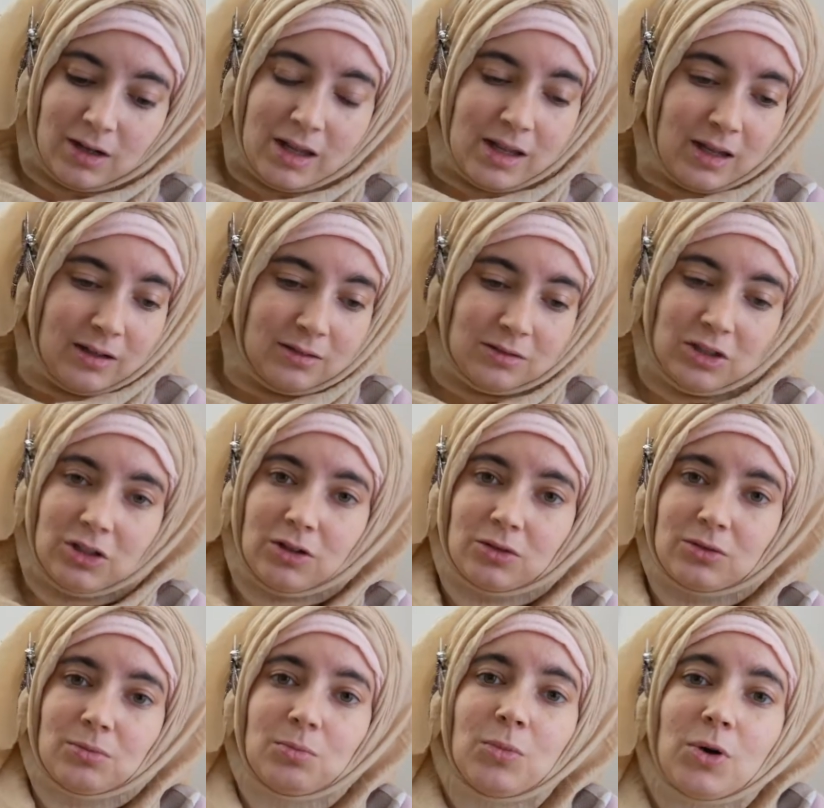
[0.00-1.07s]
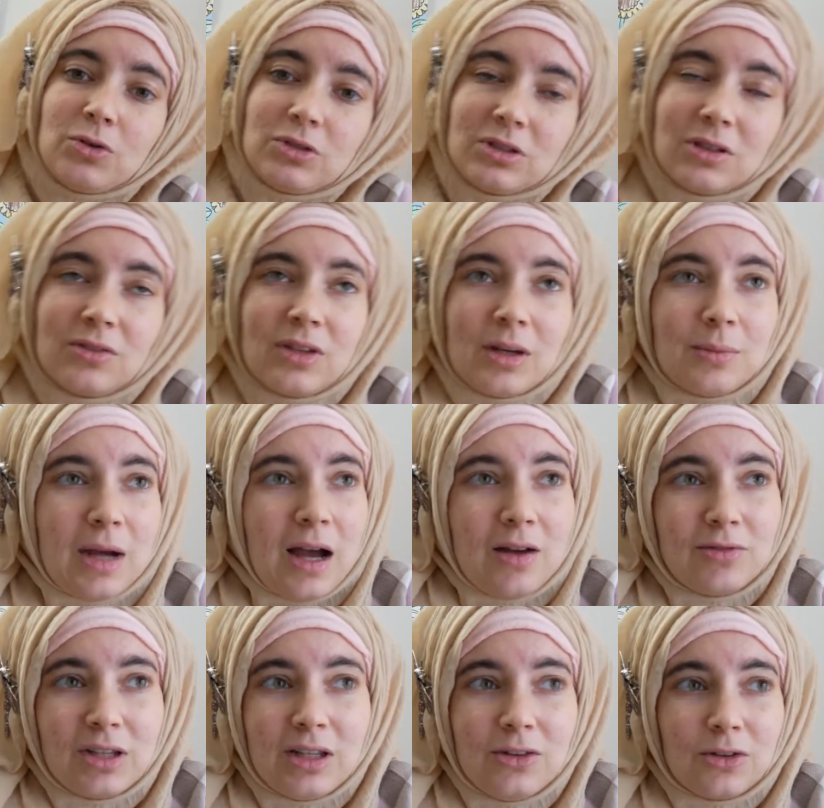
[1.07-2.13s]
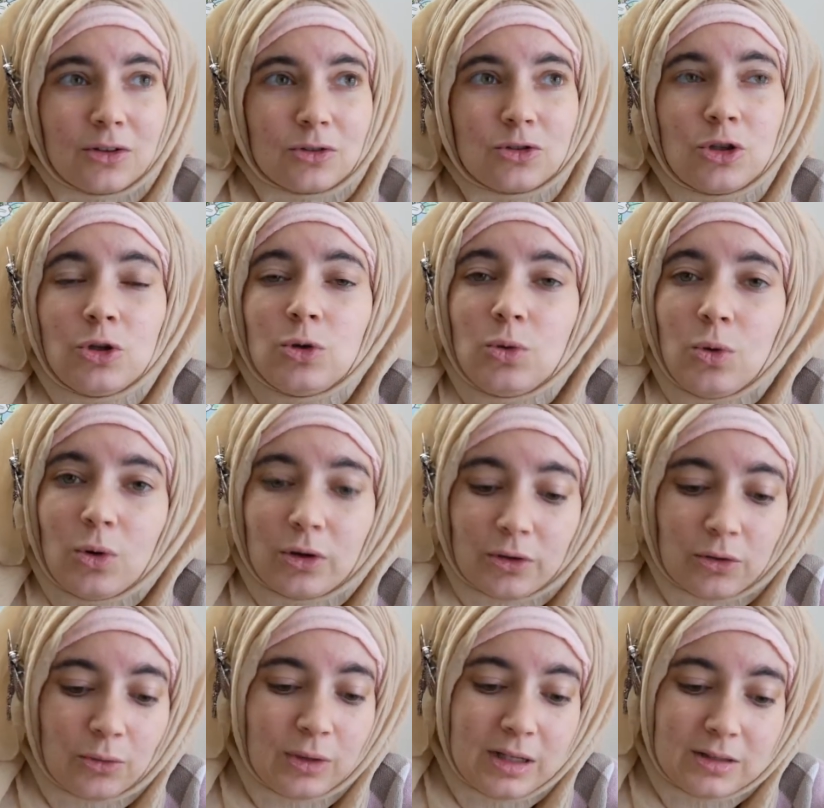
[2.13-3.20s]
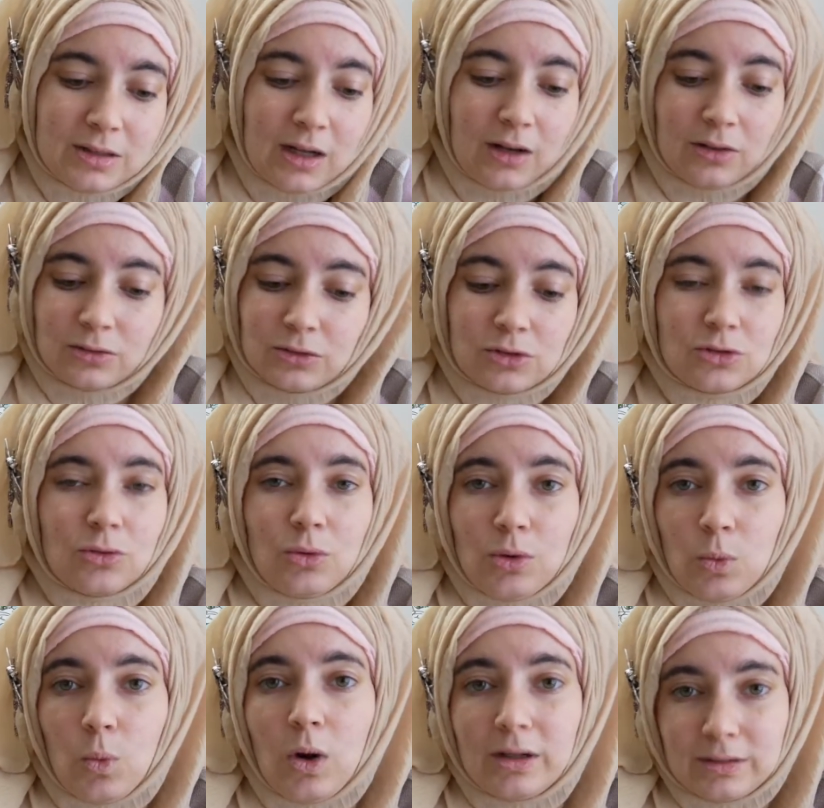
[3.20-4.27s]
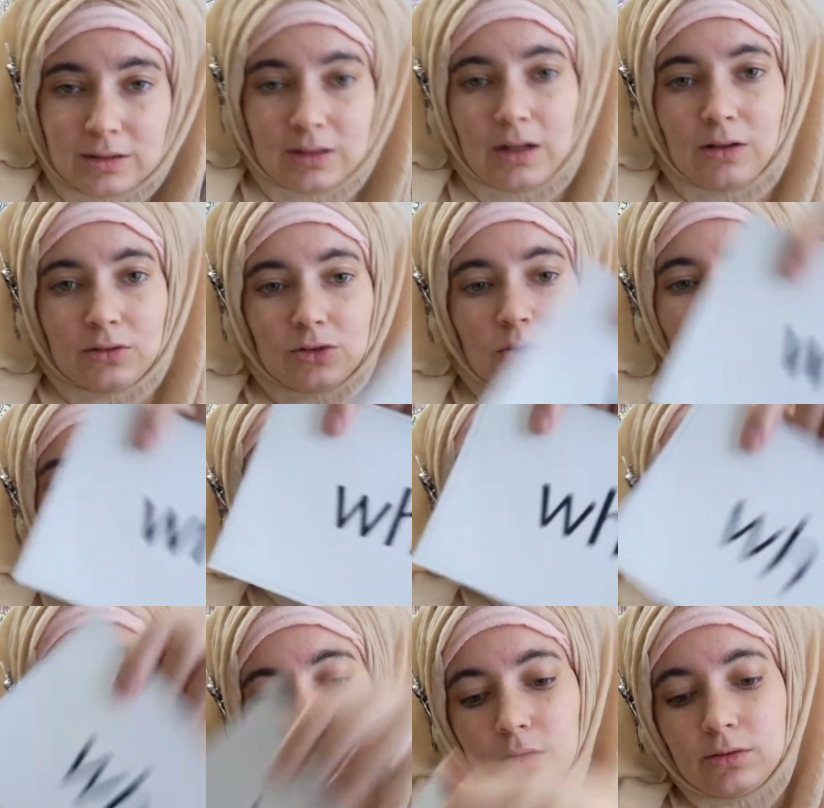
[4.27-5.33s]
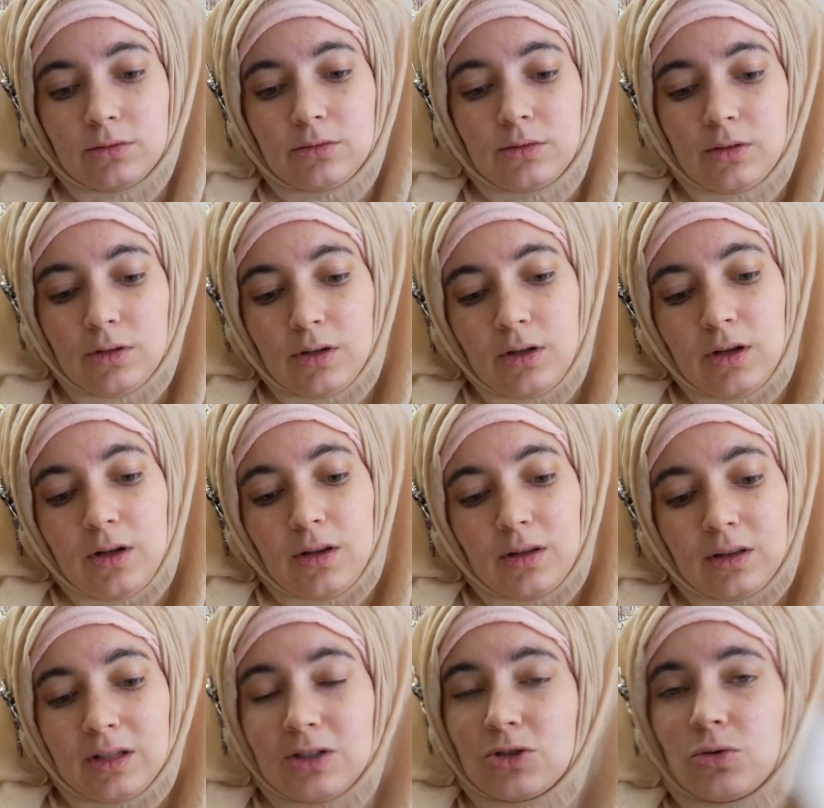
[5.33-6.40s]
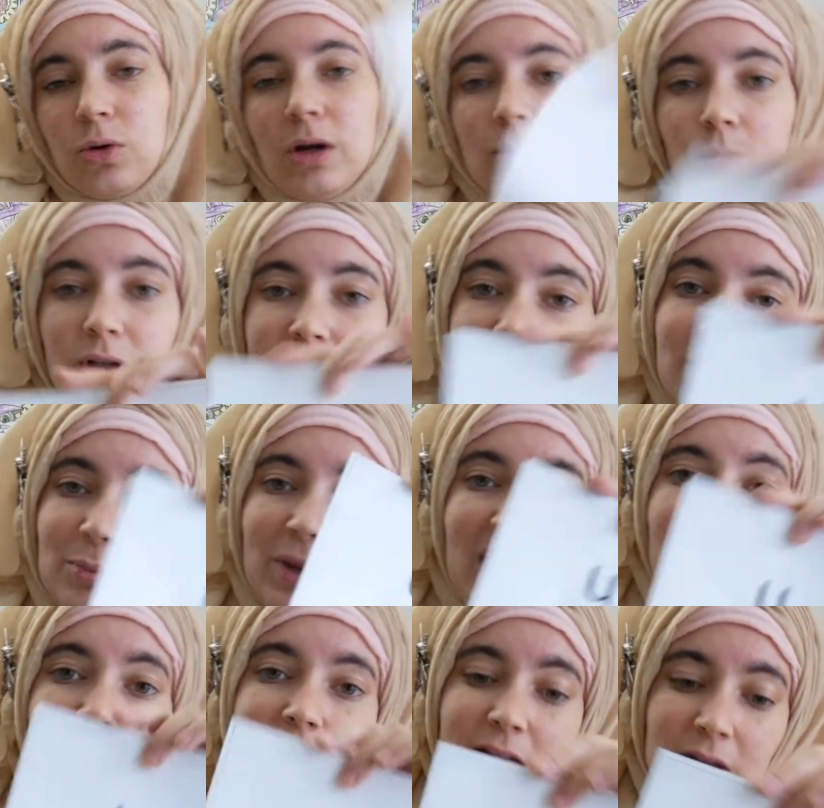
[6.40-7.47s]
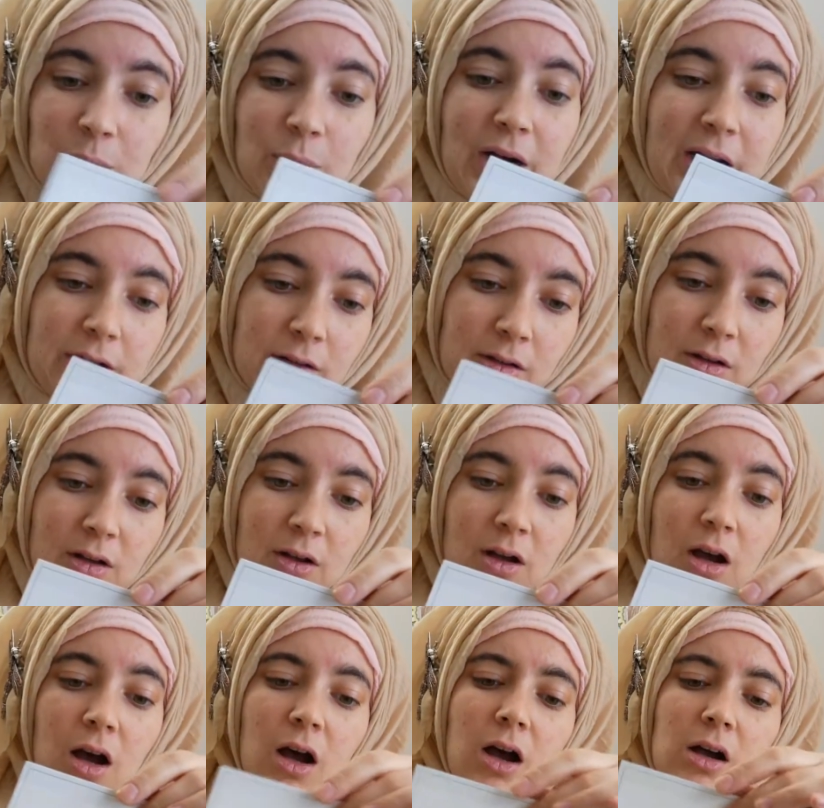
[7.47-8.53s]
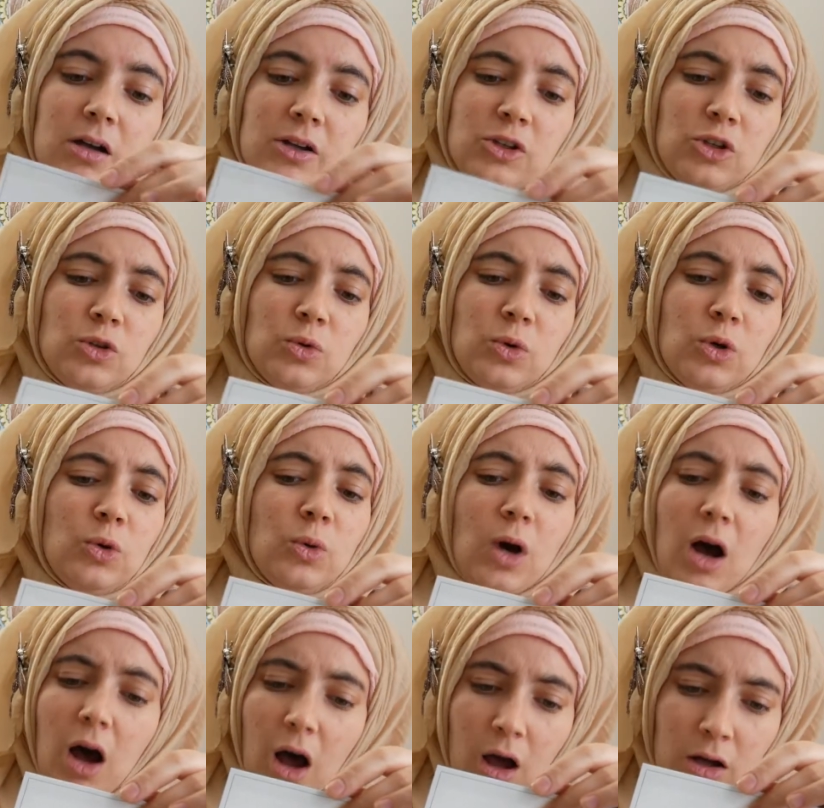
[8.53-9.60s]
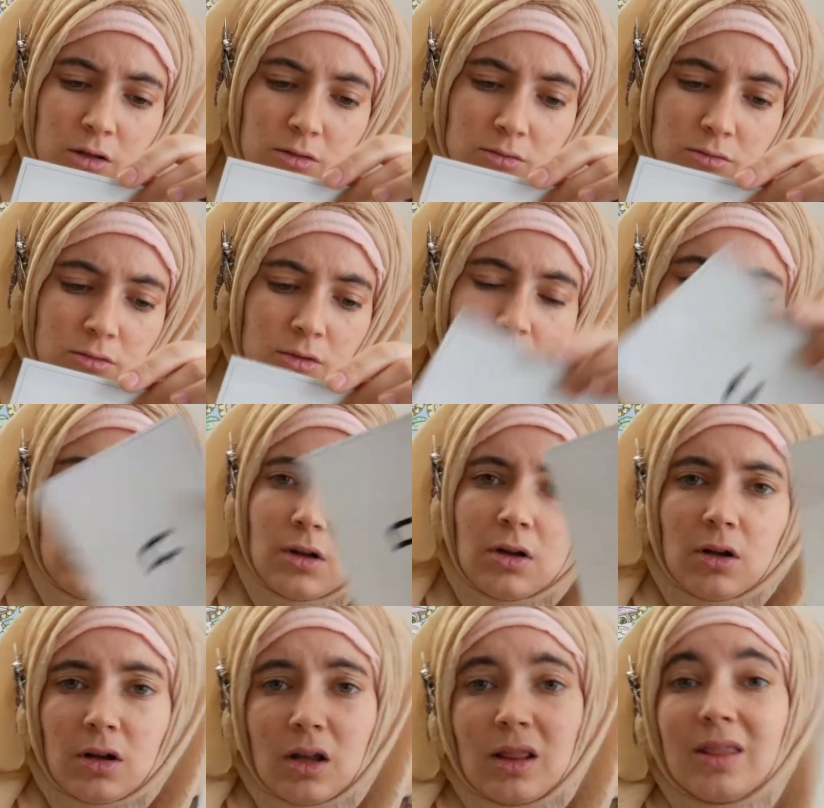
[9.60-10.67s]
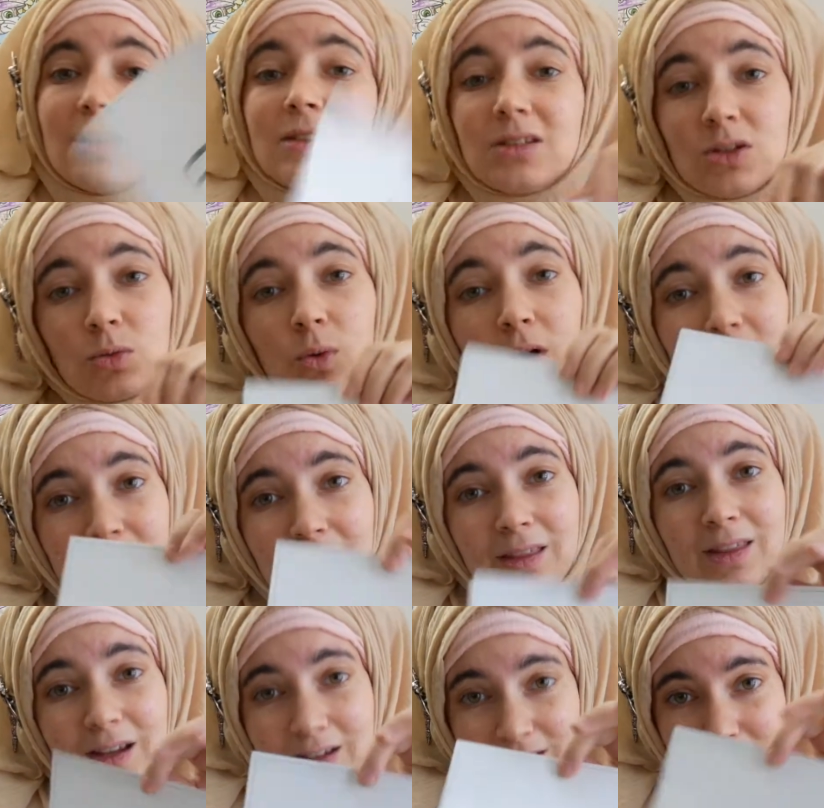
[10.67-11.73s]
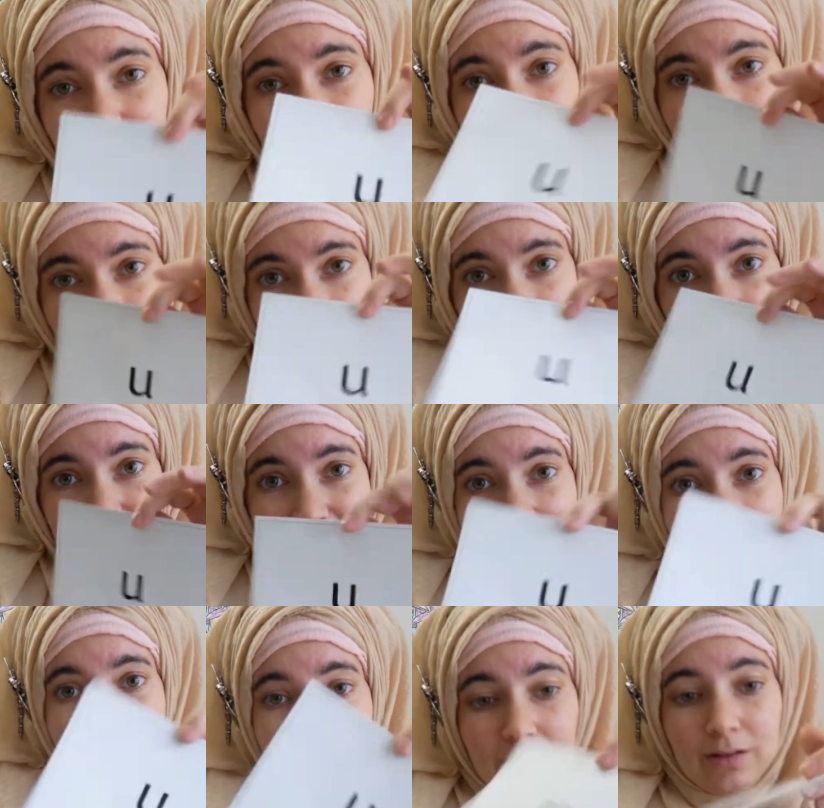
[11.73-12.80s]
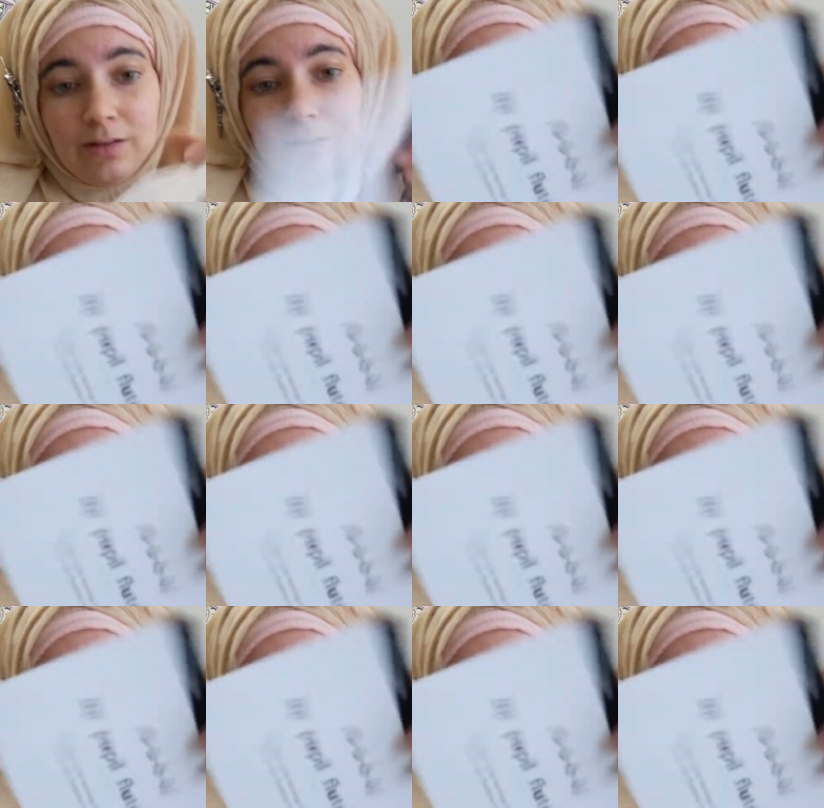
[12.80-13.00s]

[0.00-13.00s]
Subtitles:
and then, you know, most of them have either 2 or 3 sounds or 1 sound. So wuh. This one was a pain in the butt. U, oo, This is one that is in Foundations A.